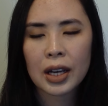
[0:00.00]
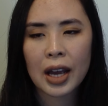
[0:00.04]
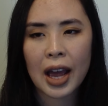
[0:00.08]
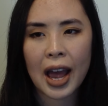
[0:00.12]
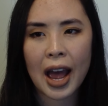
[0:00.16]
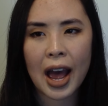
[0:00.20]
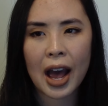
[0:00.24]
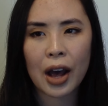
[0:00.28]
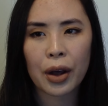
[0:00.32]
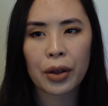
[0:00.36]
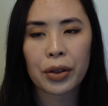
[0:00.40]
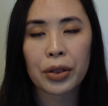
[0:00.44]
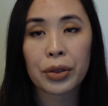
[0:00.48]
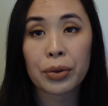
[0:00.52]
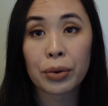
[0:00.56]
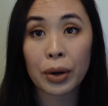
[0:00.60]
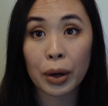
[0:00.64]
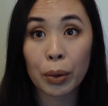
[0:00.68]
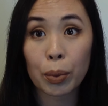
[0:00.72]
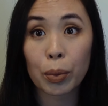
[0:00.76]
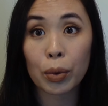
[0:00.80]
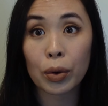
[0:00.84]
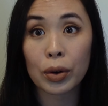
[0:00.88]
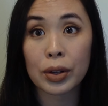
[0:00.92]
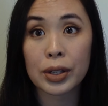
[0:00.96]
how
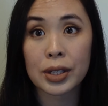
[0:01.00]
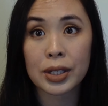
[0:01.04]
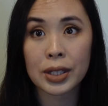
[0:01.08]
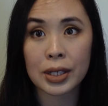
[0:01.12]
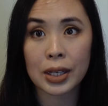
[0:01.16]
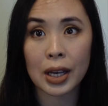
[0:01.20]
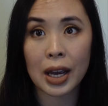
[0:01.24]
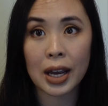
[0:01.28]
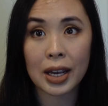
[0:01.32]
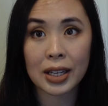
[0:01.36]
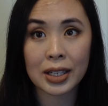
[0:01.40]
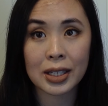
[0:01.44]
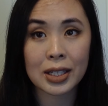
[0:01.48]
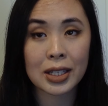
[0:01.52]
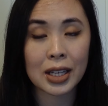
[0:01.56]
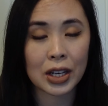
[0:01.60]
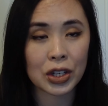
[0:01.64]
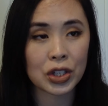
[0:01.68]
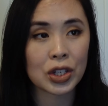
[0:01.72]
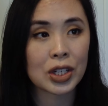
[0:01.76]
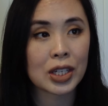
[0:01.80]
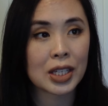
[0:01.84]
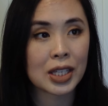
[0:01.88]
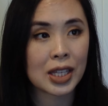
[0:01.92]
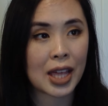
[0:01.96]
three wars
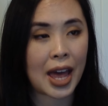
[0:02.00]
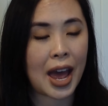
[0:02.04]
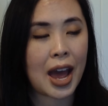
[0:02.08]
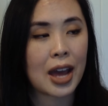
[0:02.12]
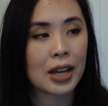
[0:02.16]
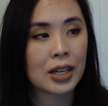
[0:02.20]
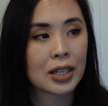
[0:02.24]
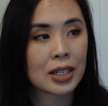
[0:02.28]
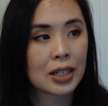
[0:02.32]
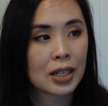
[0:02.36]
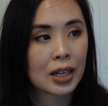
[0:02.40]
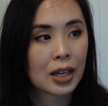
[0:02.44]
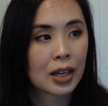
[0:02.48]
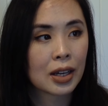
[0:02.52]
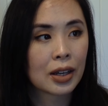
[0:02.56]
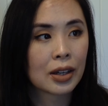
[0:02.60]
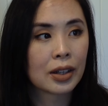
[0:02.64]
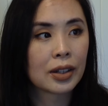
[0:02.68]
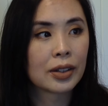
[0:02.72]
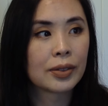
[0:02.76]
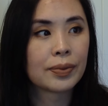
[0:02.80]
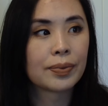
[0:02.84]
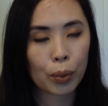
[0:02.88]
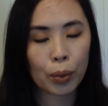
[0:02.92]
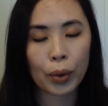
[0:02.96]
such as that
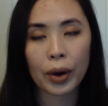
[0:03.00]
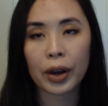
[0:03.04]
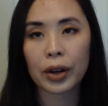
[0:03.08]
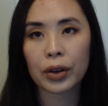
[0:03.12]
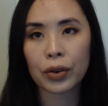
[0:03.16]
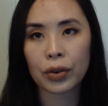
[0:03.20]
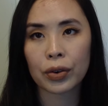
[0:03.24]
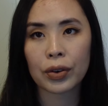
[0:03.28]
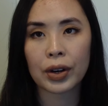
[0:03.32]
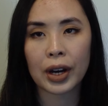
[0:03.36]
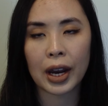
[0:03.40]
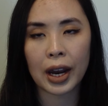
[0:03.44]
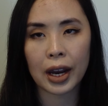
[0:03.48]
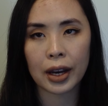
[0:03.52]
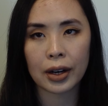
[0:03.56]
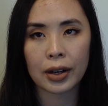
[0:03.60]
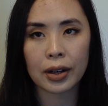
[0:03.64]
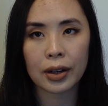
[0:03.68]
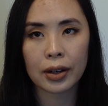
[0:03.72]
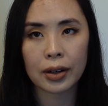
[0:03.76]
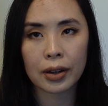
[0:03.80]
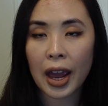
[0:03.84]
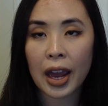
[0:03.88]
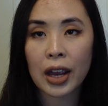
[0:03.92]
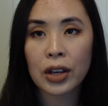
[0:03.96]
were
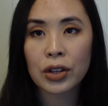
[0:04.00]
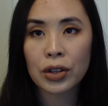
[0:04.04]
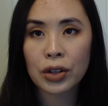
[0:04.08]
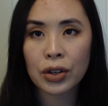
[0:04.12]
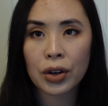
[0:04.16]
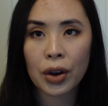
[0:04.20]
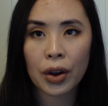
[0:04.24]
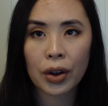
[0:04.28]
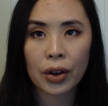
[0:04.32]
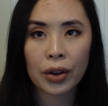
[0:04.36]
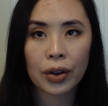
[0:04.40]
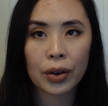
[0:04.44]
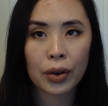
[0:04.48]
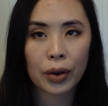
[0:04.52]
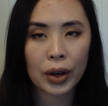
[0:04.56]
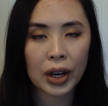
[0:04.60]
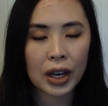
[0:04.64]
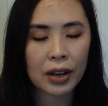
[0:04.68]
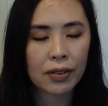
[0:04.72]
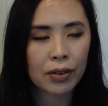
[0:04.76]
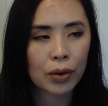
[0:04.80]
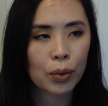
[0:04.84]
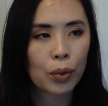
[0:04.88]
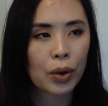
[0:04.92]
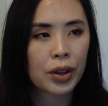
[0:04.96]
created. And you know,
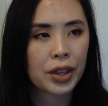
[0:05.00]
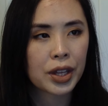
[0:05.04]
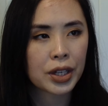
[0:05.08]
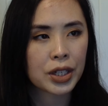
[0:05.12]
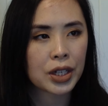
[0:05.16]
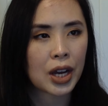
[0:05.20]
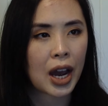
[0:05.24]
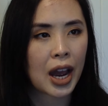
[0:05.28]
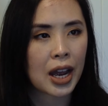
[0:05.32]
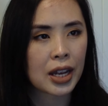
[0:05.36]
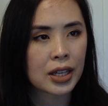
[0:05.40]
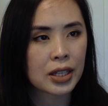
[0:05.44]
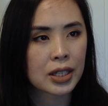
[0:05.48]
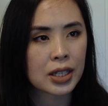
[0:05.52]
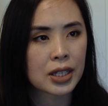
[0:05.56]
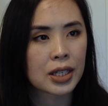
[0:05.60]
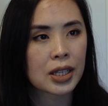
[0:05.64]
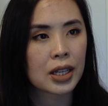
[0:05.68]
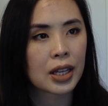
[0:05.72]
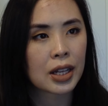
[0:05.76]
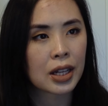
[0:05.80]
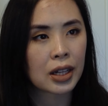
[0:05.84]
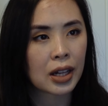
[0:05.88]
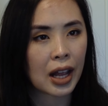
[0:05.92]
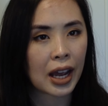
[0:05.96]
even with the Titans,
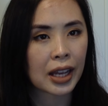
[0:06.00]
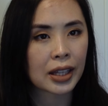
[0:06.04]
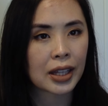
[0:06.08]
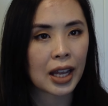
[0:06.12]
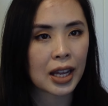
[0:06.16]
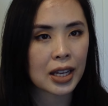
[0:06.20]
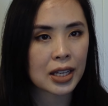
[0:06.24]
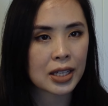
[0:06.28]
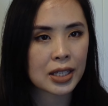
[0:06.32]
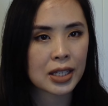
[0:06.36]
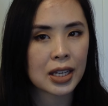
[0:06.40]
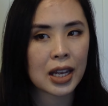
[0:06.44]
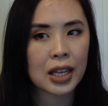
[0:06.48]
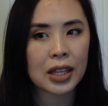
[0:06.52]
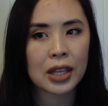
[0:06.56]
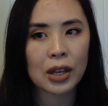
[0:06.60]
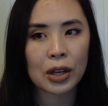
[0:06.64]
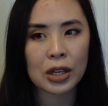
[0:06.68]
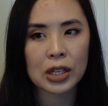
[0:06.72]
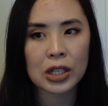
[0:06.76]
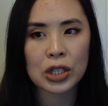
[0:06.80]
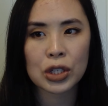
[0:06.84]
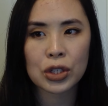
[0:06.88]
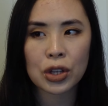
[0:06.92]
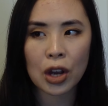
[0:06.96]
like they said,
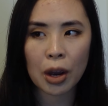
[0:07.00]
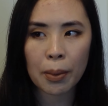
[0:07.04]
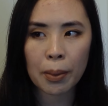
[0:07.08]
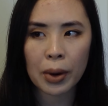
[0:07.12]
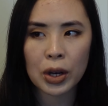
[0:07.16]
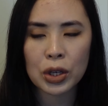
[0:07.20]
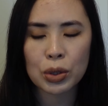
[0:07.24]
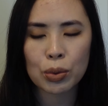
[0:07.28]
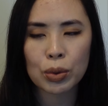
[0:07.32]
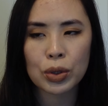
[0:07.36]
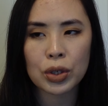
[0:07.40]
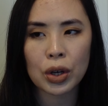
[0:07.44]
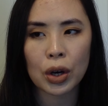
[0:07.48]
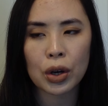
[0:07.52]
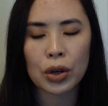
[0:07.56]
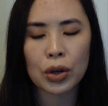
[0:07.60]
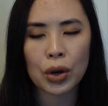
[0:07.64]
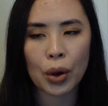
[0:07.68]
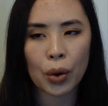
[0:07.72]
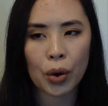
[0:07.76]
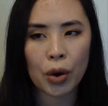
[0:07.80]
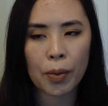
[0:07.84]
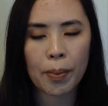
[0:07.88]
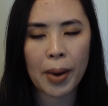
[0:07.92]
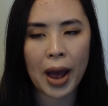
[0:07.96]
there's so much we don't
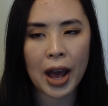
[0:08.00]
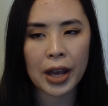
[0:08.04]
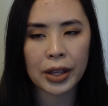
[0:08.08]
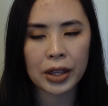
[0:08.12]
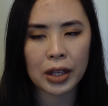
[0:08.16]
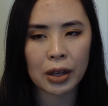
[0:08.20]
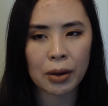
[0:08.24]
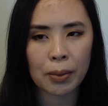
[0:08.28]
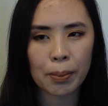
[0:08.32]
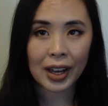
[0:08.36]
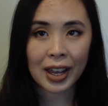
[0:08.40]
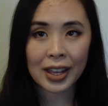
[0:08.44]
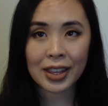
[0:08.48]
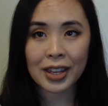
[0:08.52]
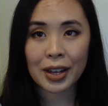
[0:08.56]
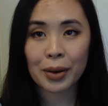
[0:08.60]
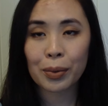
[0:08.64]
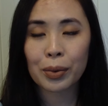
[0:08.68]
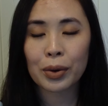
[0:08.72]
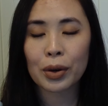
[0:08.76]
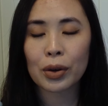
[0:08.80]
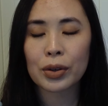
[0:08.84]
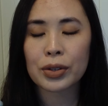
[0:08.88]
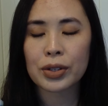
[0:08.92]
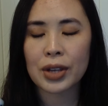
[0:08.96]
know about them. And then
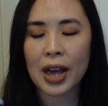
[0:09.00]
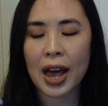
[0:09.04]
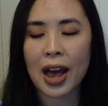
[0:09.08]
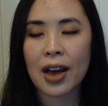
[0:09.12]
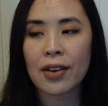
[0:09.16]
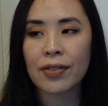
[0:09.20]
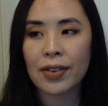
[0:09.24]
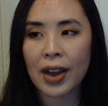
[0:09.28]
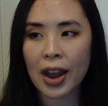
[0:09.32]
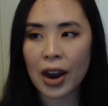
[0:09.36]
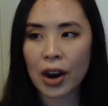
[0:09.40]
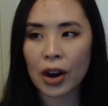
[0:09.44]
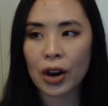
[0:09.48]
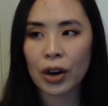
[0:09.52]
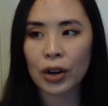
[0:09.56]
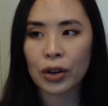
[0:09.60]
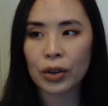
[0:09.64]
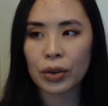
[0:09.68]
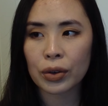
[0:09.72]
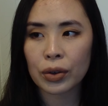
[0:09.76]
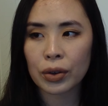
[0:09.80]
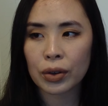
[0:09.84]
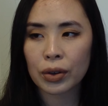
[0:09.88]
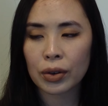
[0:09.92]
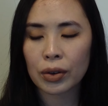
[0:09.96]
we also have
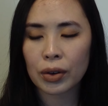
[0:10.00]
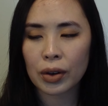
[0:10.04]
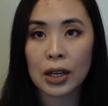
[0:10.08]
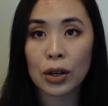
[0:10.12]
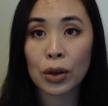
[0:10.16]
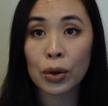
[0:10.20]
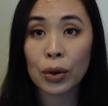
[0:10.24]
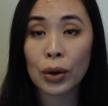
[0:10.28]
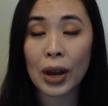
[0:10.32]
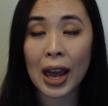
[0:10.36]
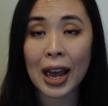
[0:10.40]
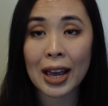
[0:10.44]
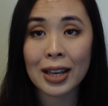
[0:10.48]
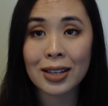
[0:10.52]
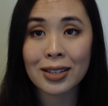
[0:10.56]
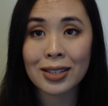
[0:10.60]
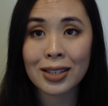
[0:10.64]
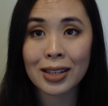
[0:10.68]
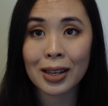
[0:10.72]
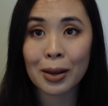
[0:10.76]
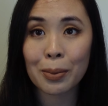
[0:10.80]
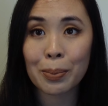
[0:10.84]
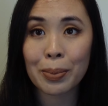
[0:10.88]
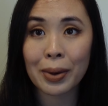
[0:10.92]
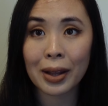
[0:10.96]
Eren, who has
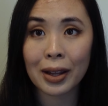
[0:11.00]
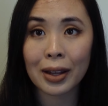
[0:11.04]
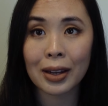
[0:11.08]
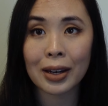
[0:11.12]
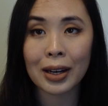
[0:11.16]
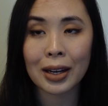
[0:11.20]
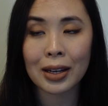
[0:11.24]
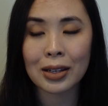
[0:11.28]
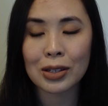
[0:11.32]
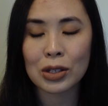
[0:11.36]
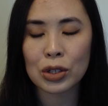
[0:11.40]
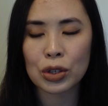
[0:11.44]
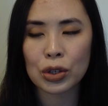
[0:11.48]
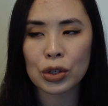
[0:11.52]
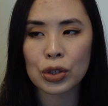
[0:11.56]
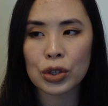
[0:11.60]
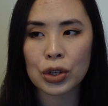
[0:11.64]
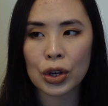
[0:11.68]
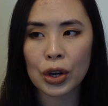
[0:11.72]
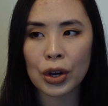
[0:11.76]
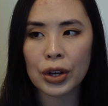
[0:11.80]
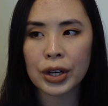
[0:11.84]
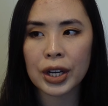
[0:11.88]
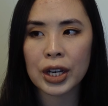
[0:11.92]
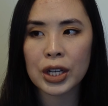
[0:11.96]
the abilities to
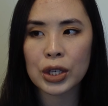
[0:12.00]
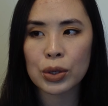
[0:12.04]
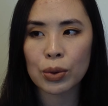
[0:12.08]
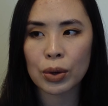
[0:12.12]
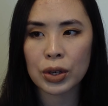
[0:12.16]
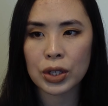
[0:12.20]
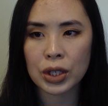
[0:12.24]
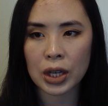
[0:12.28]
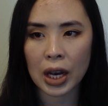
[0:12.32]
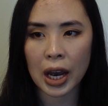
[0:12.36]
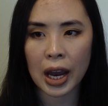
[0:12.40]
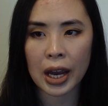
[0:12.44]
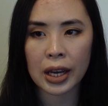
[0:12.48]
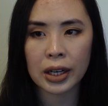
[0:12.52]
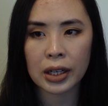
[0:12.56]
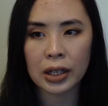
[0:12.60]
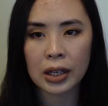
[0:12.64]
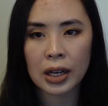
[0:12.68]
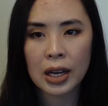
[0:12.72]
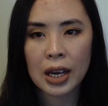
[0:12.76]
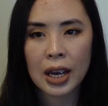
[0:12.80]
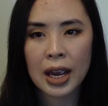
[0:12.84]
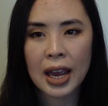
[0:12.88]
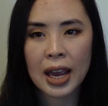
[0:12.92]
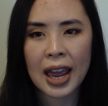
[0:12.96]
turn into a Titan,
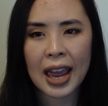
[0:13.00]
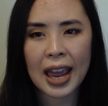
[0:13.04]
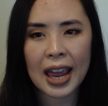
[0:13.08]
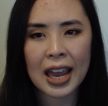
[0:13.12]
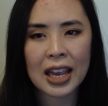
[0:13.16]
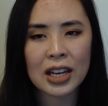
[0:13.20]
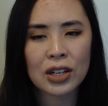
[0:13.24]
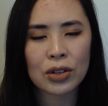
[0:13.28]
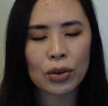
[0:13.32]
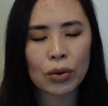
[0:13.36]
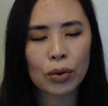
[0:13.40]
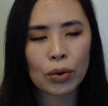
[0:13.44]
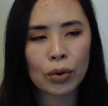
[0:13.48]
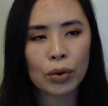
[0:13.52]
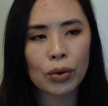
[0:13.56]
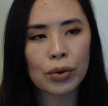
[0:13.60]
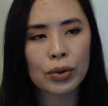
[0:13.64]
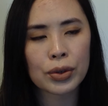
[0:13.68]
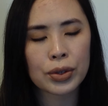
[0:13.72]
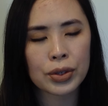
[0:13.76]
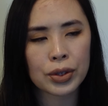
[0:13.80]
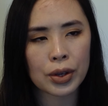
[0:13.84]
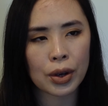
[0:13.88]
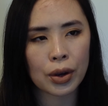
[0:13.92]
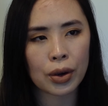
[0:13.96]
and
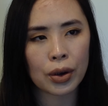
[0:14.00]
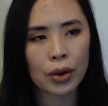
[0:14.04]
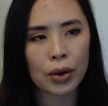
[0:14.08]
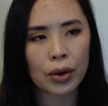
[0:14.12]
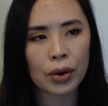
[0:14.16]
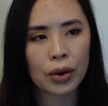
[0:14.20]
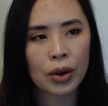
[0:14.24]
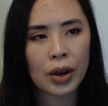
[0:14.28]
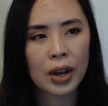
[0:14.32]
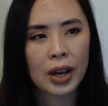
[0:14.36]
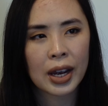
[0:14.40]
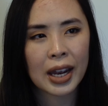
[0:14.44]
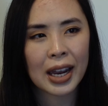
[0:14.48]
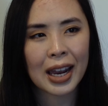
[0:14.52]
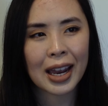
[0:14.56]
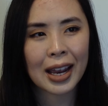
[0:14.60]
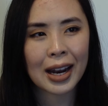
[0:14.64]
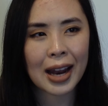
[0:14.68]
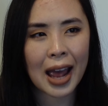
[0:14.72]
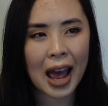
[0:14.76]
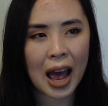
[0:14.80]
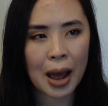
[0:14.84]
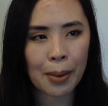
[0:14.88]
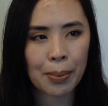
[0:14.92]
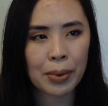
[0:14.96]
also
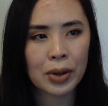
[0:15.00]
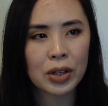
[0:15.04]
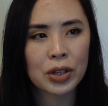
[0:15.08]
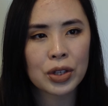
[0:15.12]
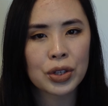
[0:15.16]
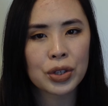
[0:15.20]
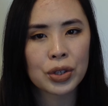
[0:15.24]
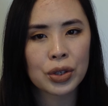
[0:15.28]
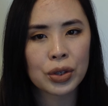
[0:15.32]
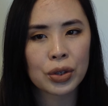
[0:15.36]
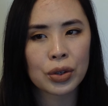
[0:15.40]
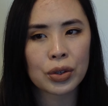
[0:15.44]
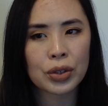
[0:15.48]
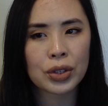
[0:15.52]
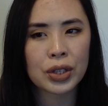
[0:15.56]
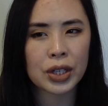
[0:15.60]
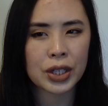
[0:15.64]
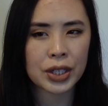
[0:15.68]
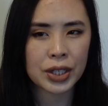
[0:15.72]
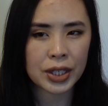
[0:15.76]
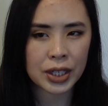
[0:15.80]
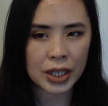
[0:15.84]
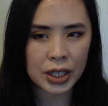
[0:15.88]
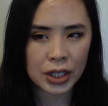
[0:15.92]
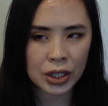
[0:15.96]
it happens to
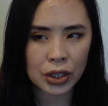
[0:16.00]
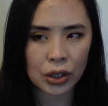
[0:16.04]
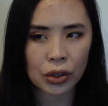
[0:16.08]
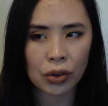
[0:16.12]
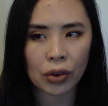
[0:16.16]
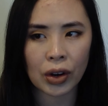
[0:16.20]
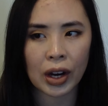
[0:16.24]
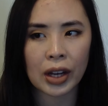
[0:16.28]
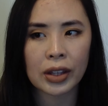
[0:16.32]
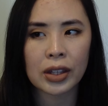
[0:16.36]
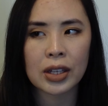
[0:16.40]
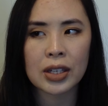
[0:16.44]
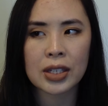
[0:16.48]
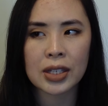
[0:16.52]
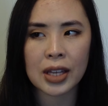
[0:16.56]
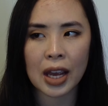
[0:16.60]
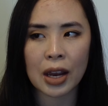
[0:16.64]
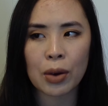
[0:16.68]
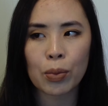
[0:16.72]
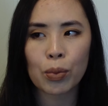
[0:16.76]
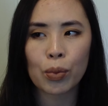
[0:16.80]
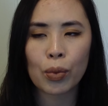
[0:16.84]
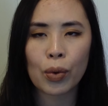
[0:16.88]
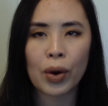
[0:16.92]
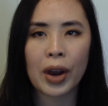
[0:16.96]
disintegrate the
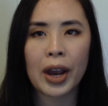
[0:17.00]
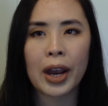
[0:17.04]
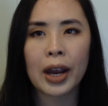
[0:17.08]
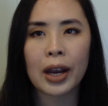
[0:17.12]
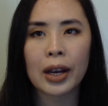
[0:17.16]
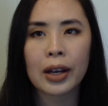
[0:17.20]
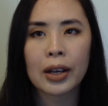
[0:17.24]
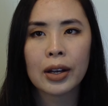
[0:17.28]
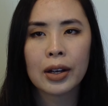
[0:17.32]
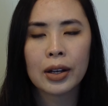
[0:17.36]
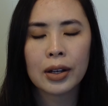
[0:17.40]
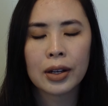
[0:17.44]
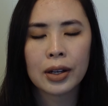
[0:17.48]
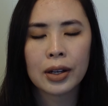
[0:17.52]
same way